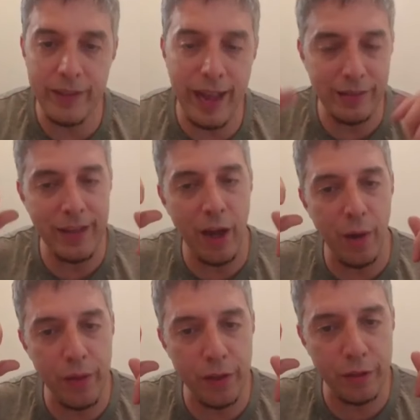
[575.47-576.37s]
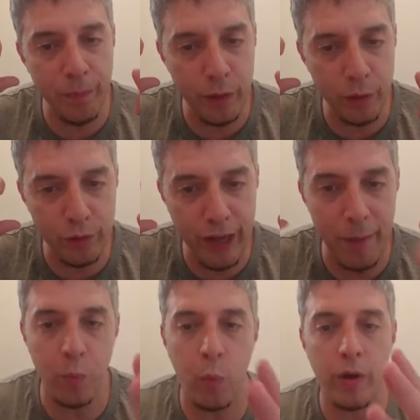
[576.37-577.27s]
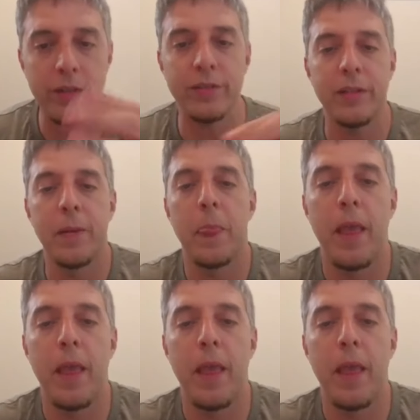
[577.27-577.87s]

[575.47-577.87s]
That's how this puzzle type works.